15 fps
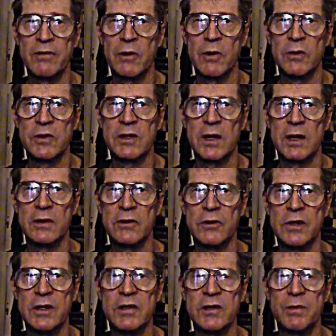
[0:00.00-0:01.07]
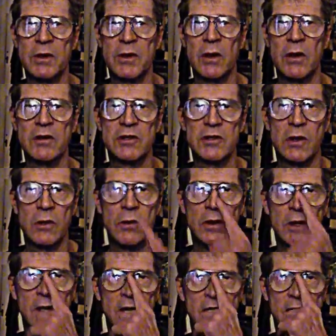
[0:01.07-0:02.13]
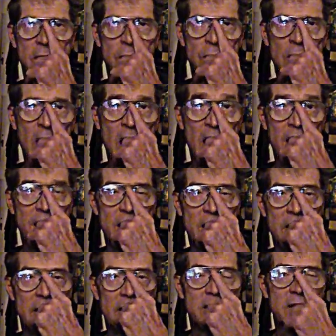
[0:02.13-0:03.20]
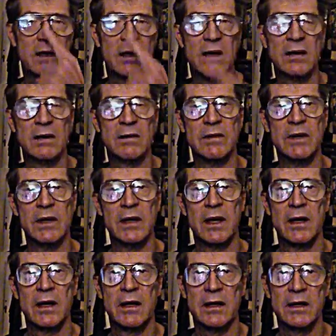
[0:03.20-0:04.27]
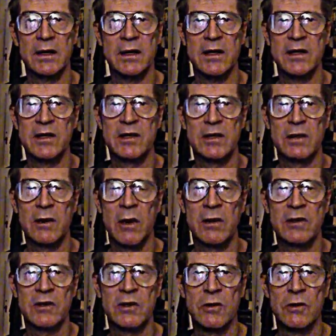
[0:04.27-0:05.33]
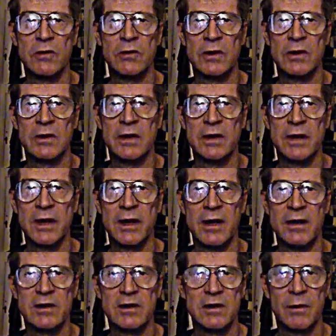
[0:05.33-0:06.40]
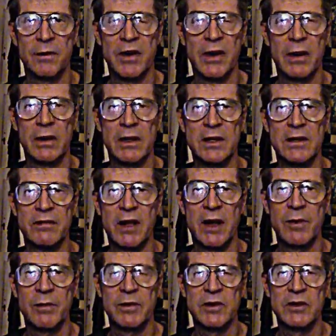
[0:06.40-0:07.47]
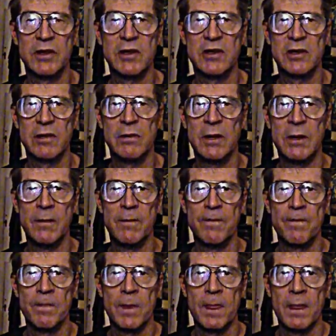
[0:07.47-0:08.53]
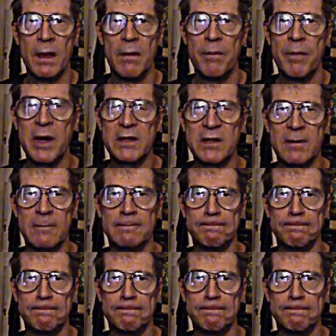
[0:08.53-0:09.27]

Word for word: of those countries, but also Iran uh, is uh, also has apparently developed a system. But